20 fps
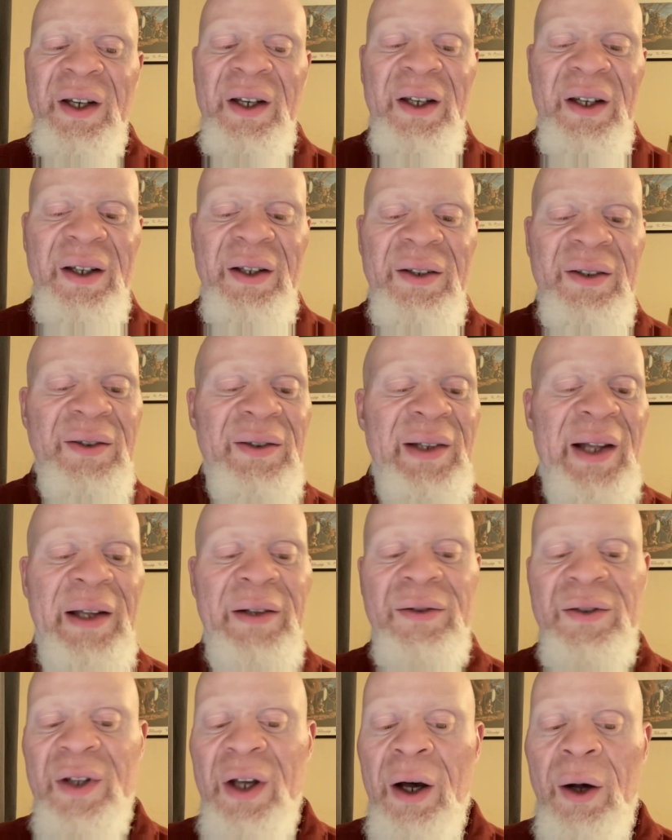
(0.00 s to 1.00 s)
it,
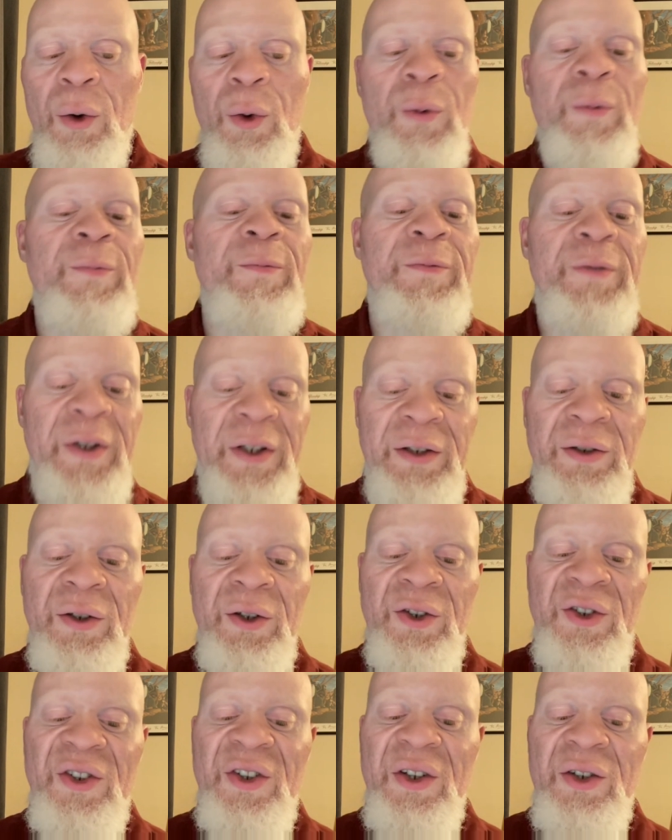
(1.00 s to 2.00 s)
like, the whole
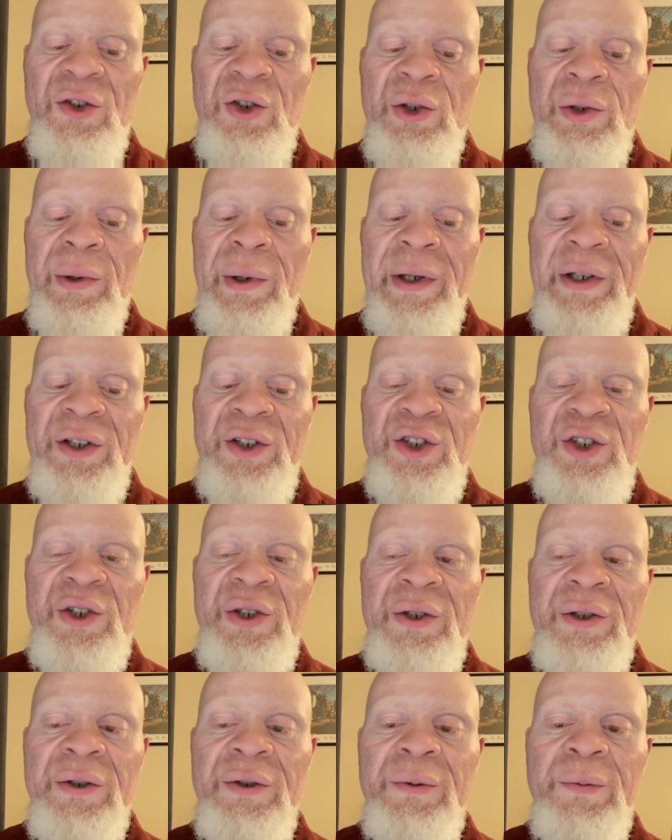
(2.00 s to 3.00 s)
Venus
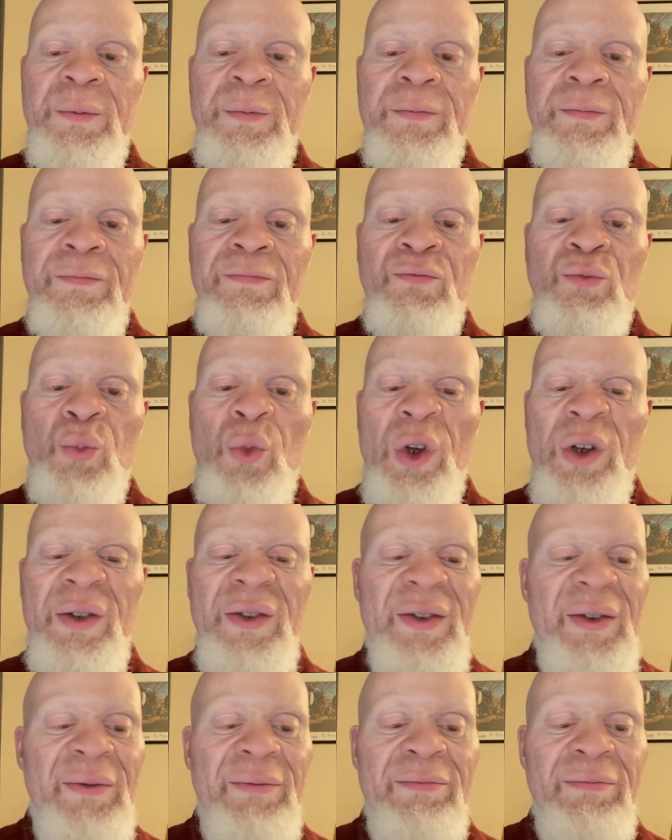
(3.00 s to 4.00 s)
situation
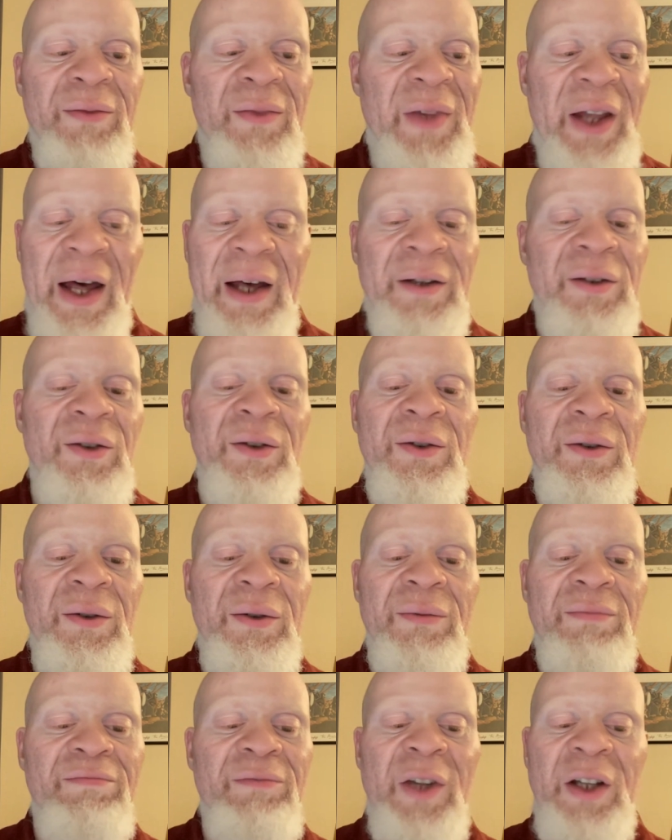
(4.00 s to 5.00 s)
is that
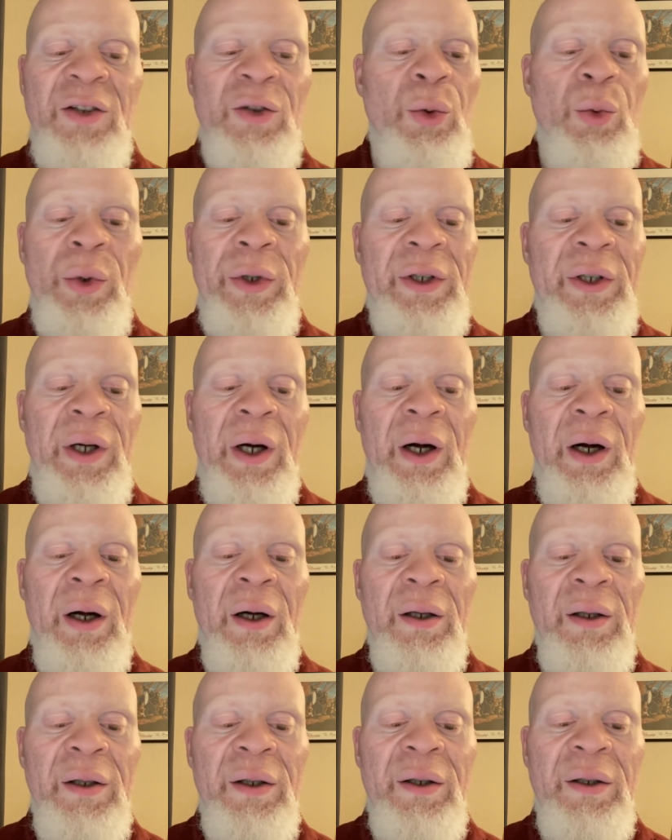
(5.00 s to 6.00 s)
that's a weird
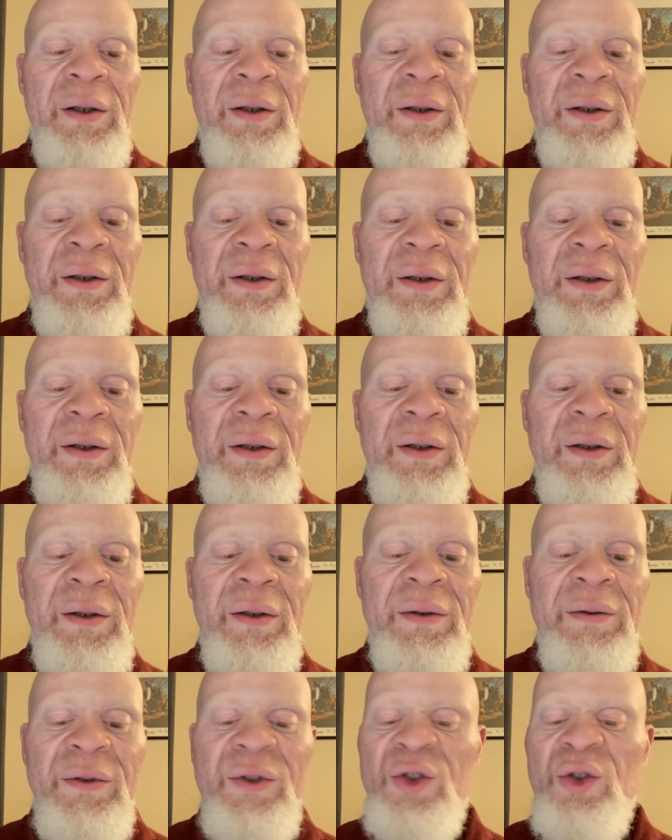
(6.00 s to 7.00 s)
arc.
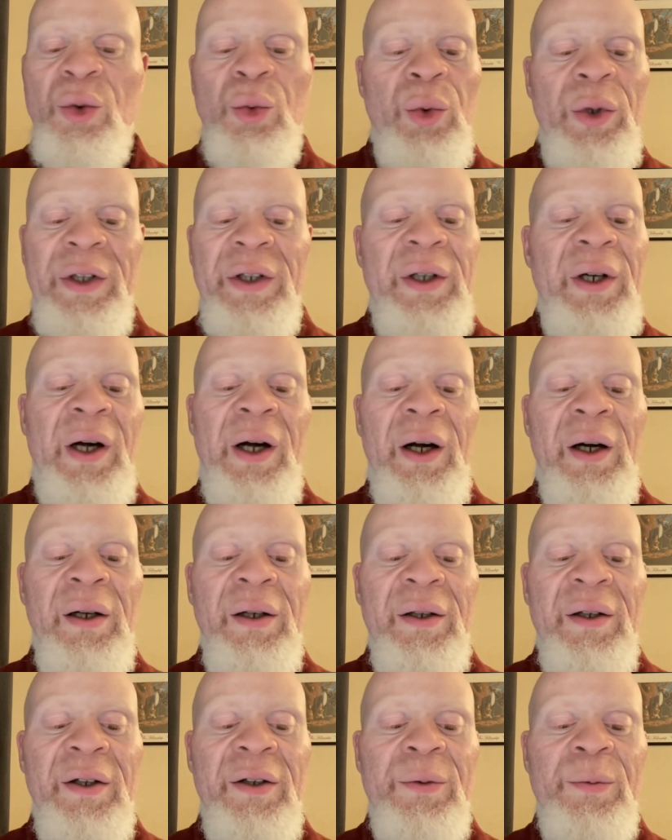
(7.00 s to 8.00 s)
It's a weird
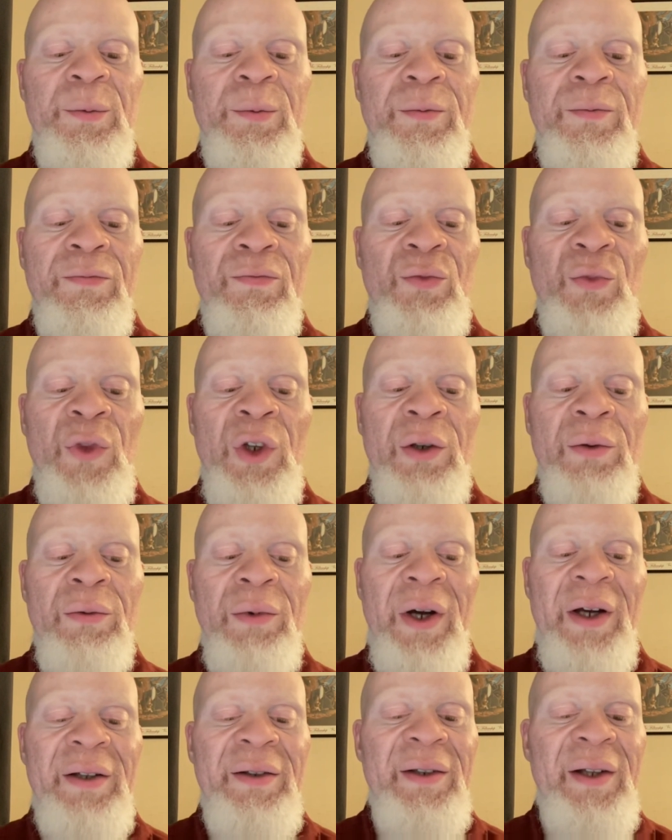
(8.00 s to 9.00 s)
arc,
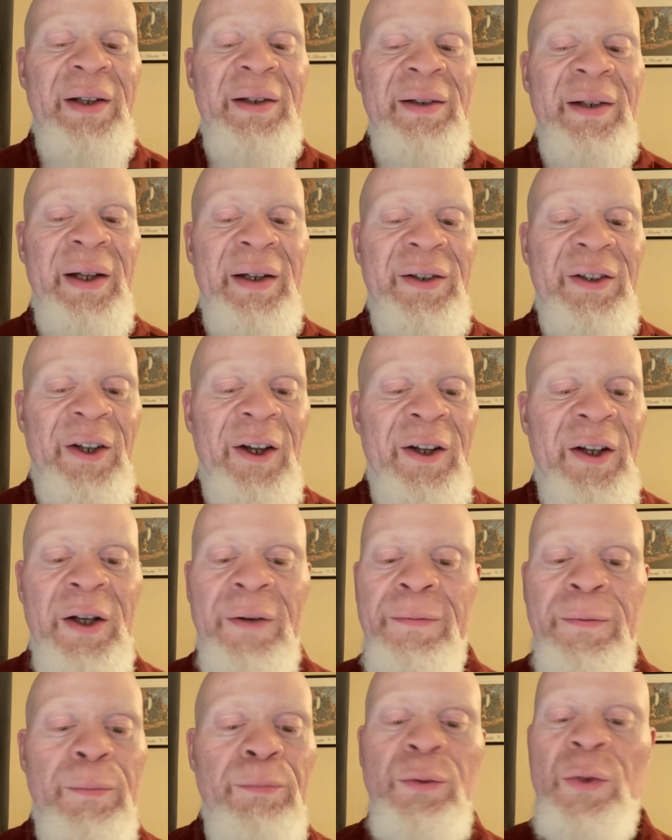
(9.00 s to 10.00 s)
right? They take
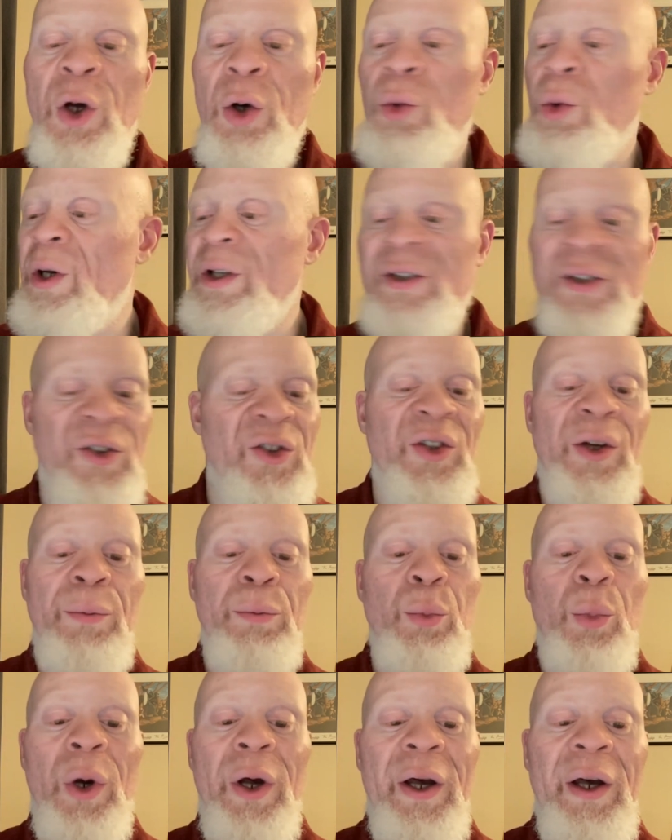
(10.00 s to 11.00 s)
it from nowhere to
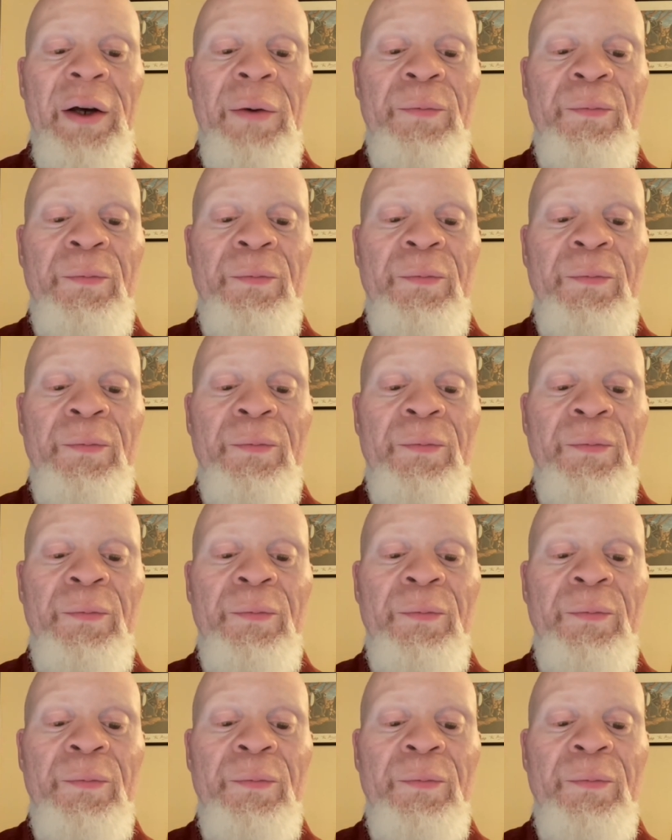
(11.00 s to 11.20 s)
somewhere.